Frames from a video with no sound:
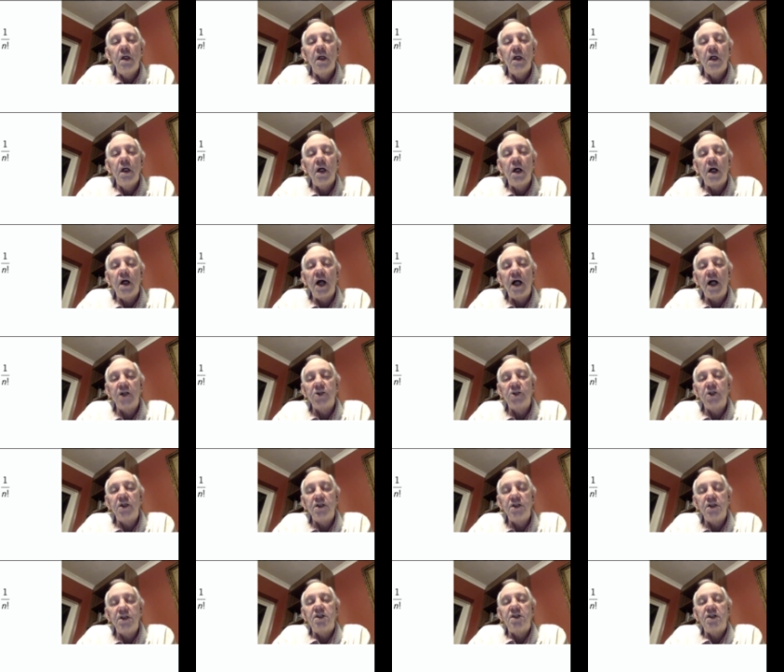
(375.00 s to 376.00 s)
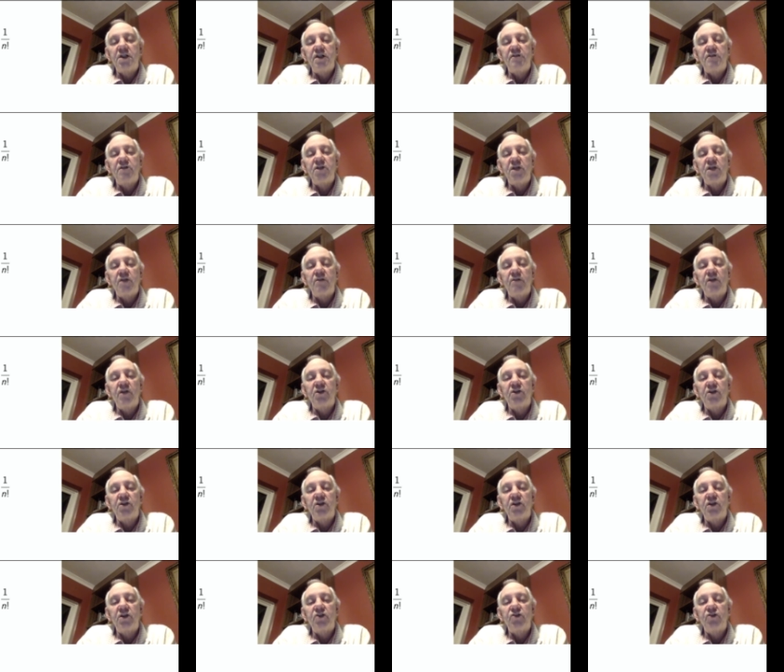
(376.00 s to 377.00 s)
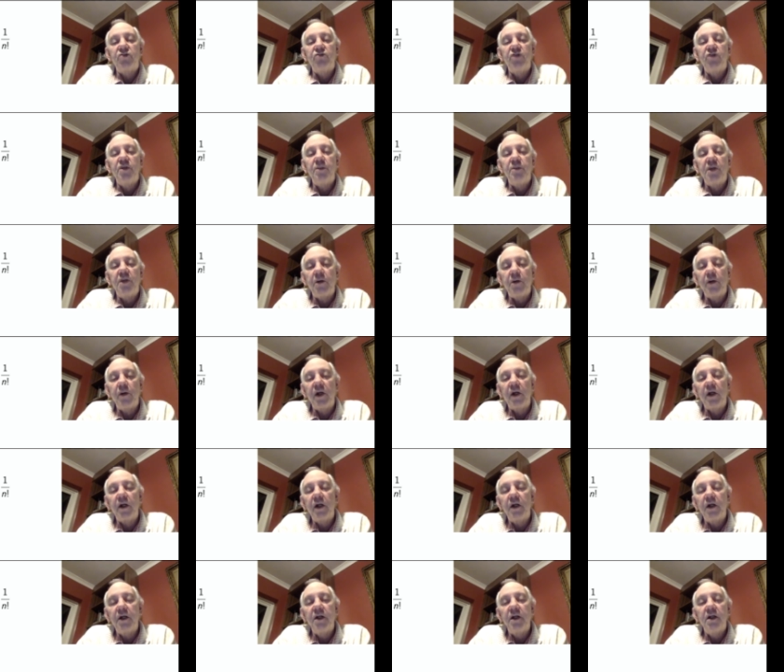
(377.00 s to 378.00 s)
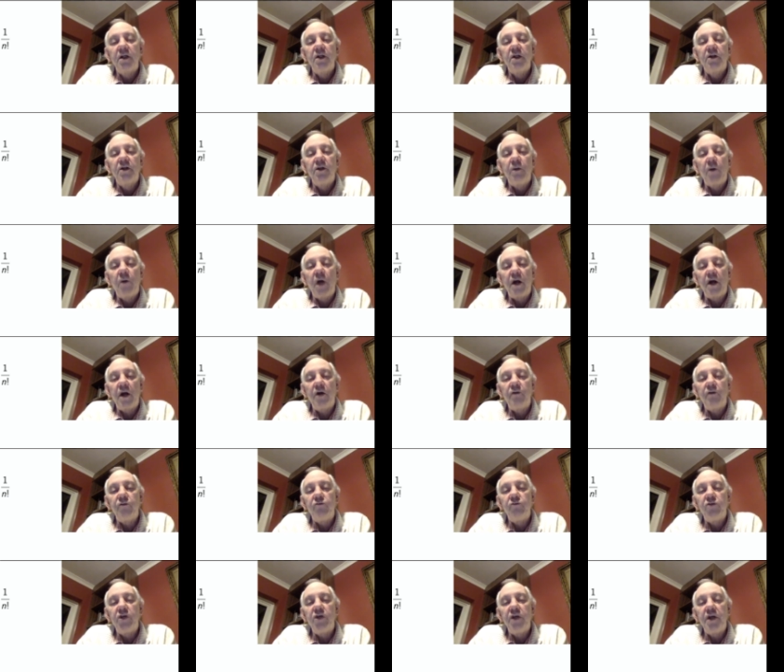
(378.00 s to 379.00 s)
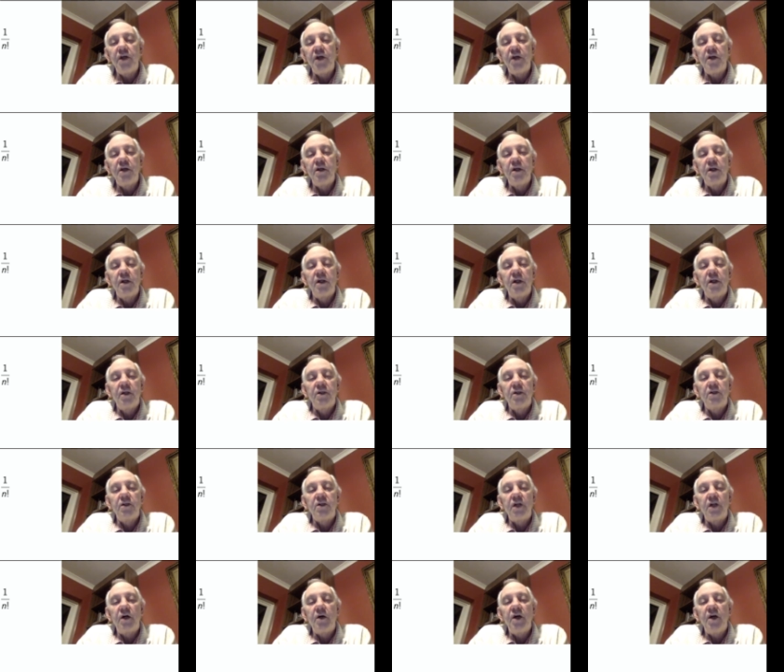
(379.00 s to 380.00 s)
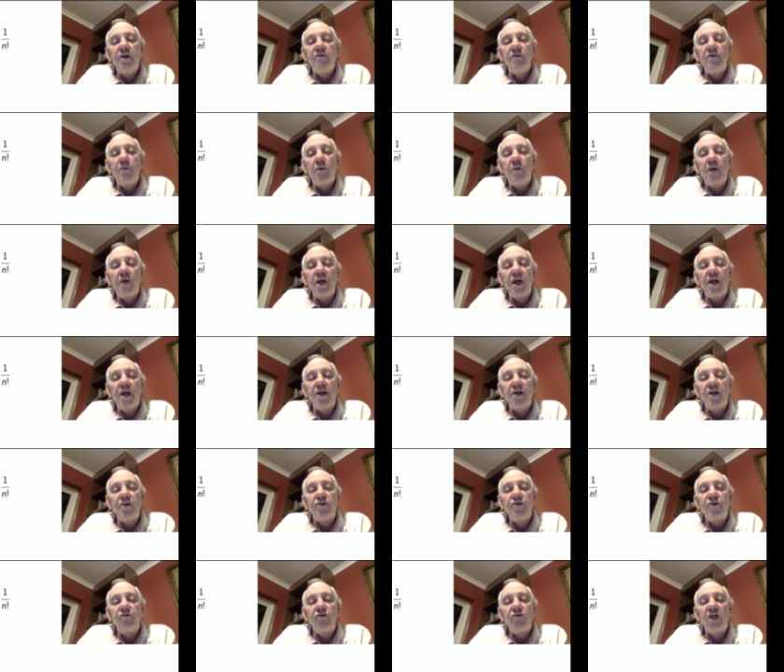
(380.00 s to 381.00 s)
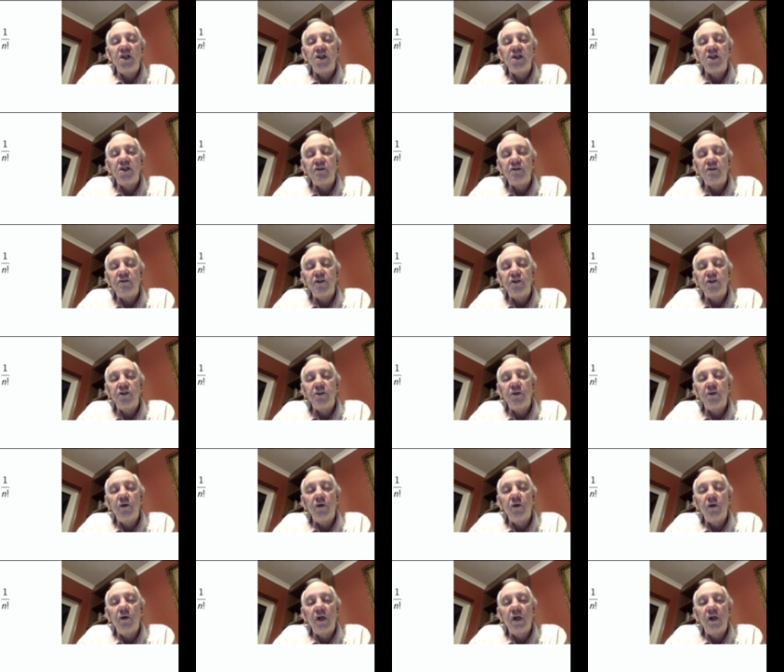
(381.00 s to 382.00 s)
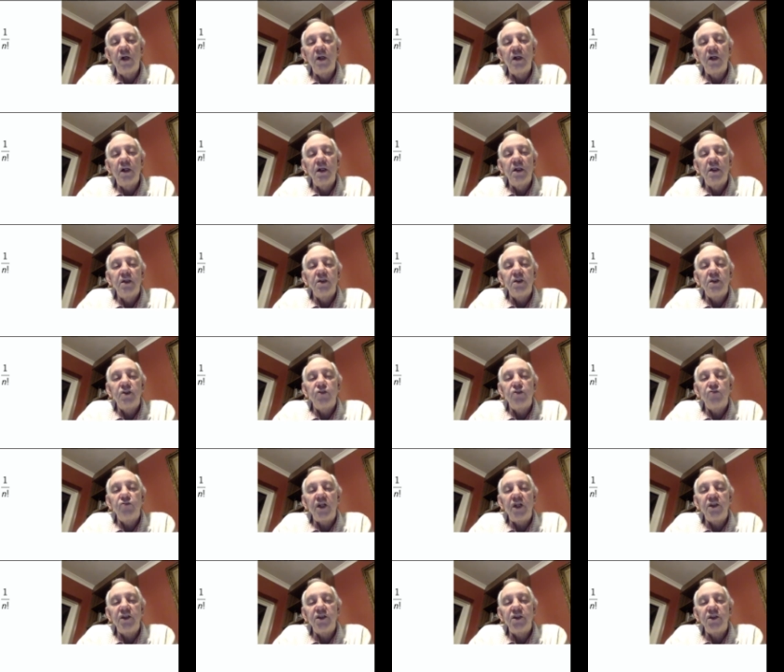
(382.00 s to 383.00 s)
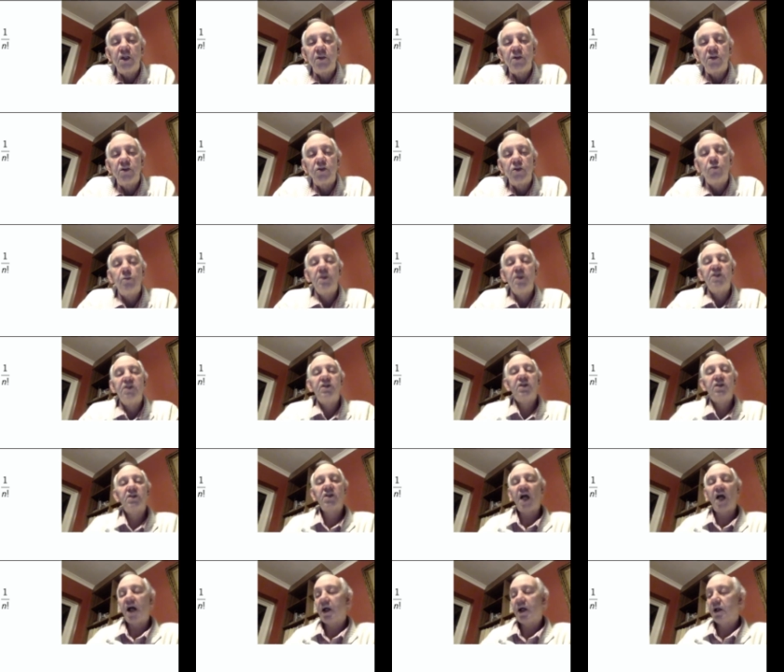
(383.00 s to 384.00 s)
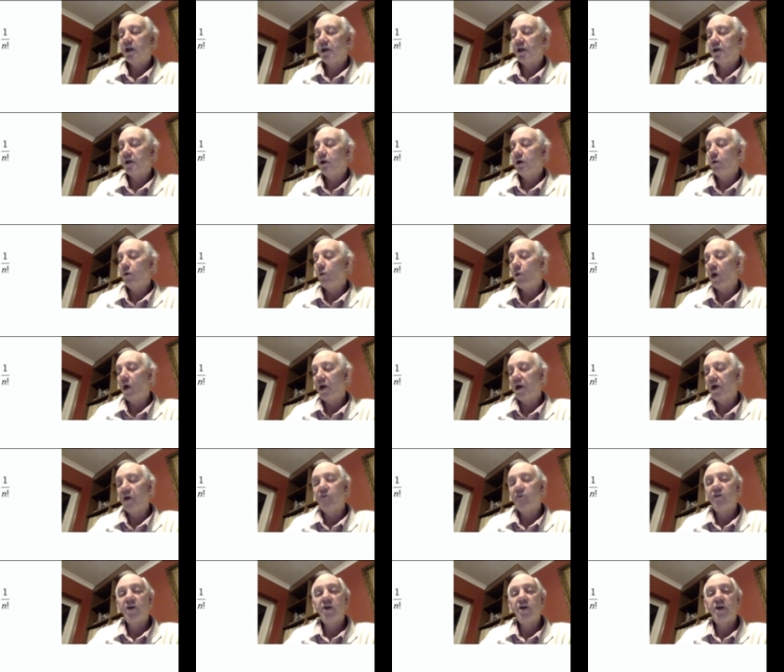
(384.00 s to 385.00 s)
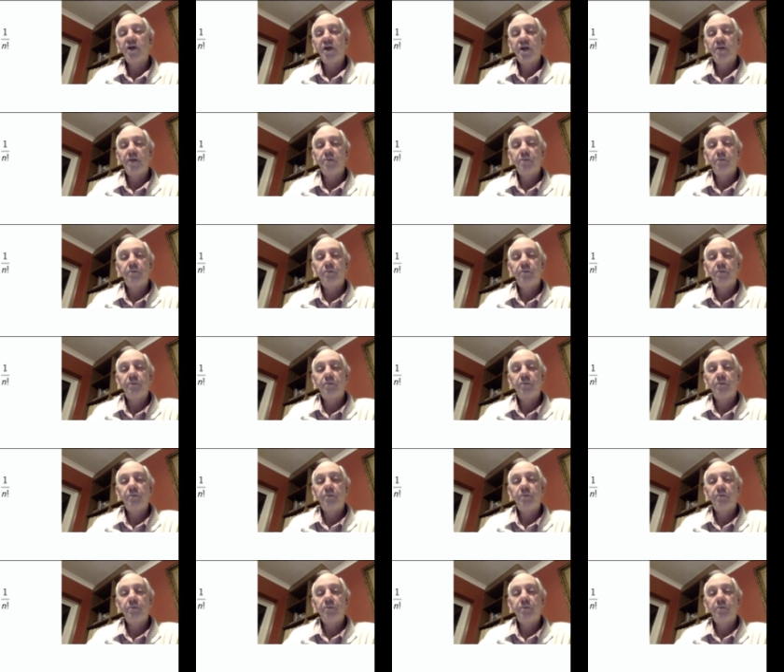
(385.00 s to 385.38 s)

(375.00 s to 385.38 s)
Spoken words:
Actually, this series converges extremely quickly to 1 over e. So even when n is relatively small, this ratio is almost exactly 1 over e.